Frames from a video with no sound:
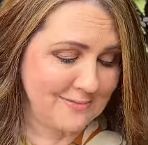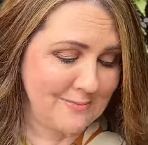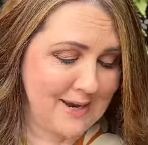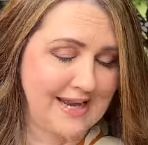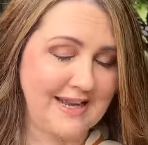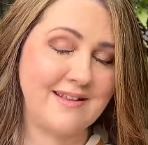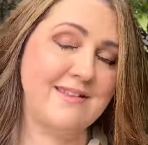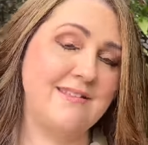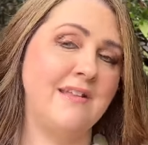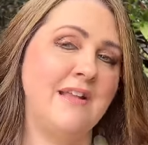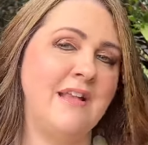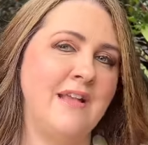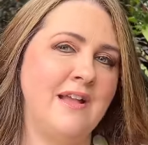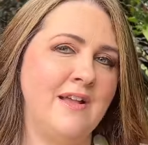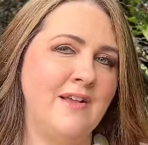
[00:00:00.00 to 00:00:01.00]
makes
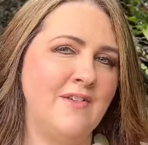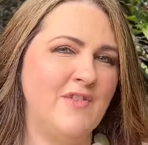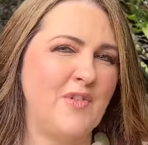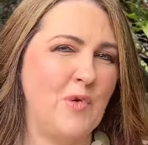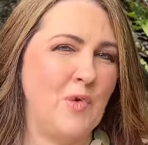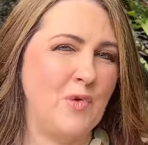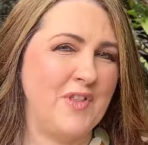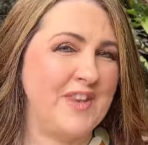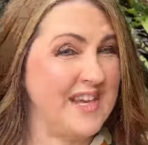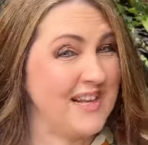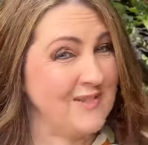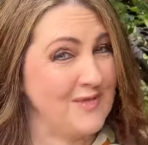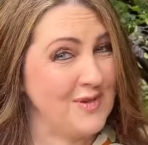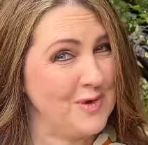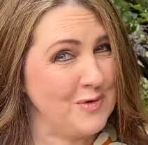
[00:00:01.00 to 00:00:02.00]
for the
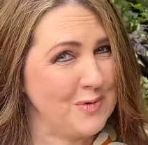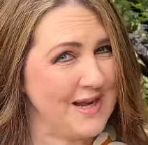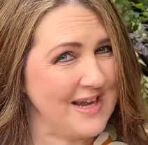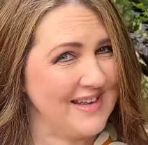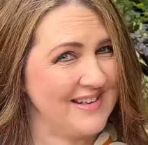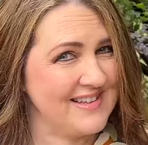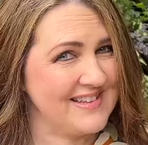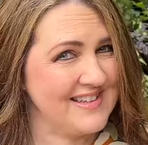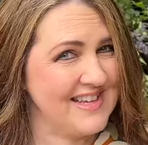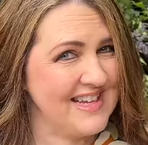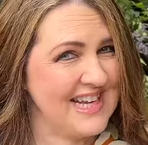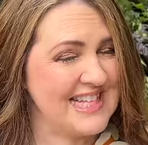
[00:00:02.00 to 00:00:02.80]
next few weeks.